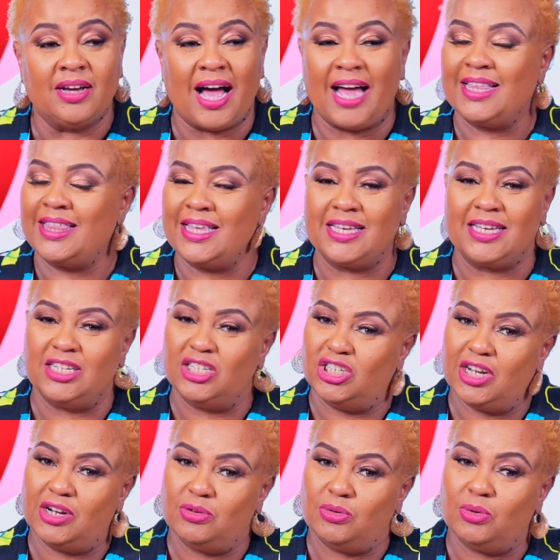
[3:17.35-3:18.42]
I think in
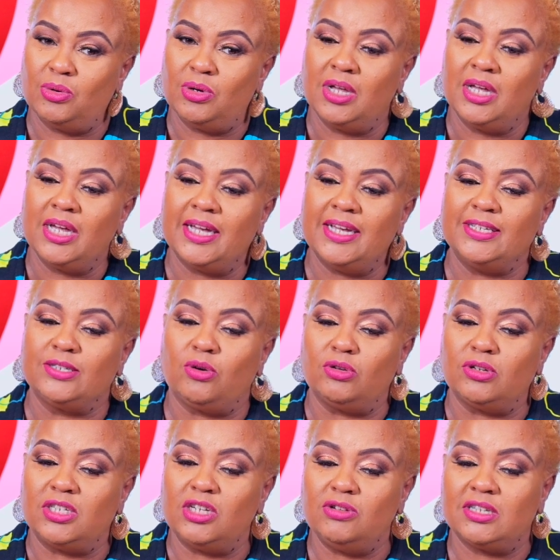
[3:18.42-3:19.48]
general, is
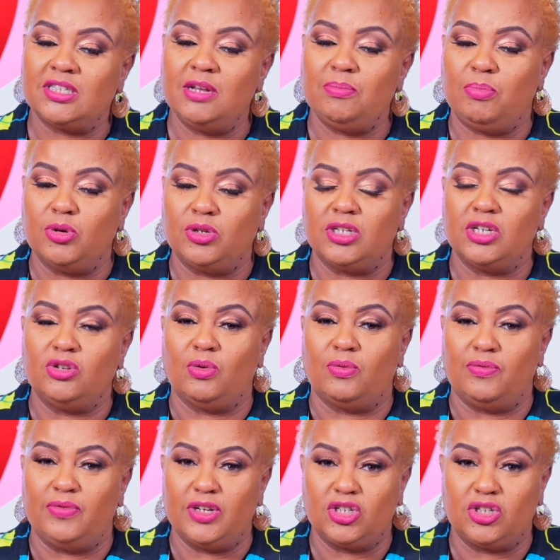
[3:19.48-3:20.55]
continuously putting your
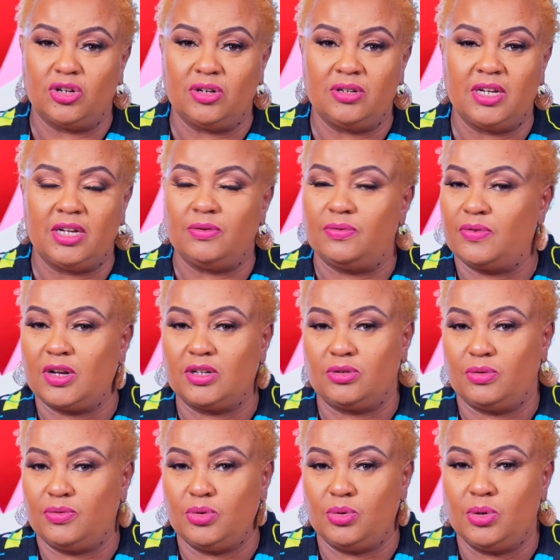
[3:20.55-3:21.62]
vision in front
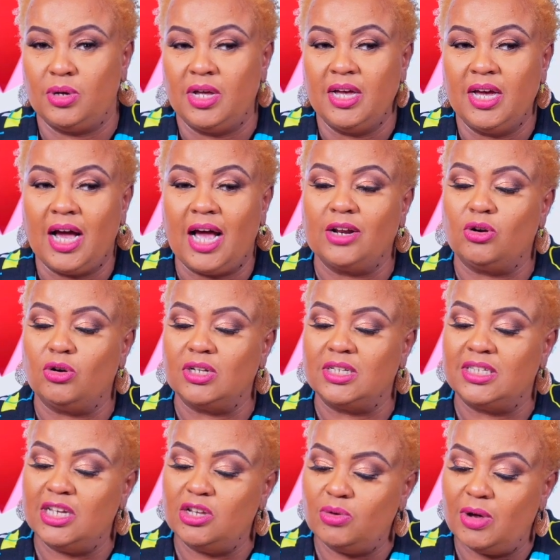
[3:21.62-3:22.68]
of you and
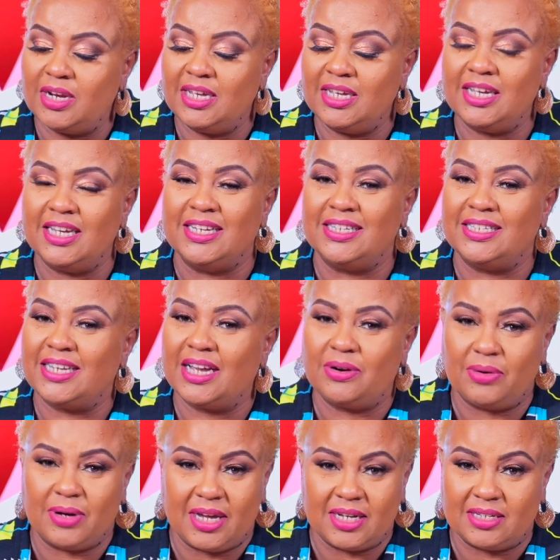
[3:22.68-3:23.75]
continually
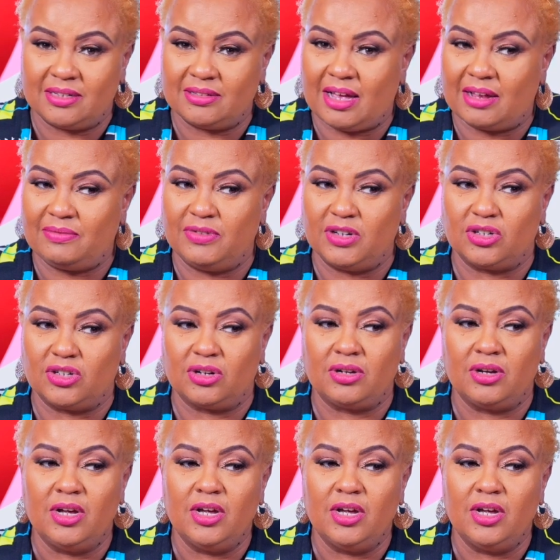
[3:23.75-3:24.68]
interrogating that vision,